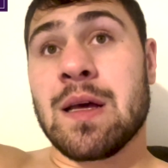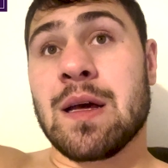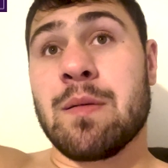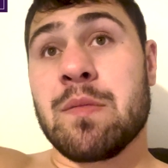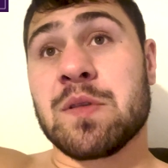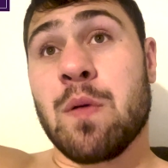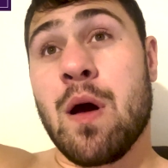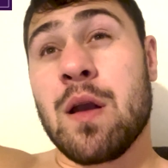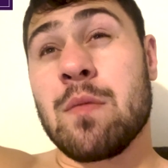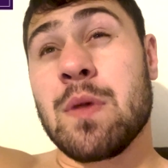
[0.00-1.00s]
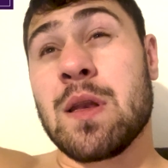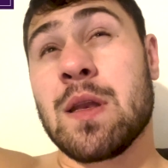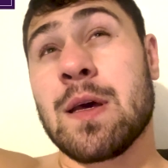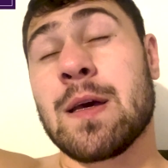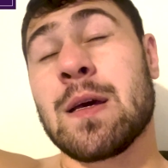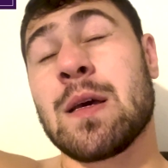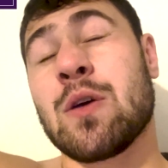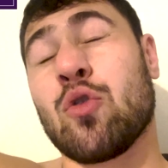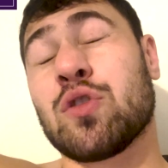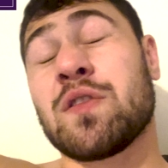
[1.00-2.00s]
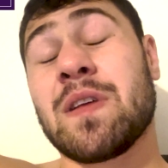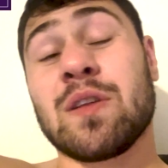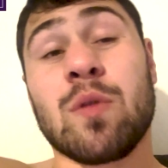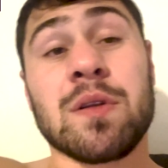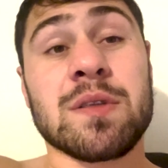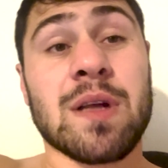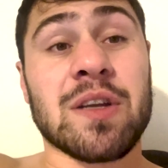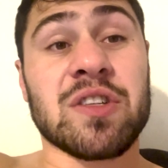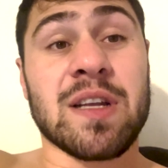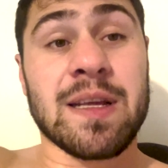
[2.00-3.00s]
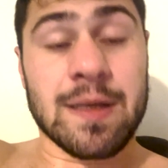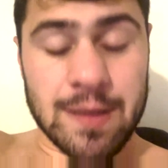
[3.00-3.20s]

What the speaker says: I remember sparring him in Huddersfield once, actually.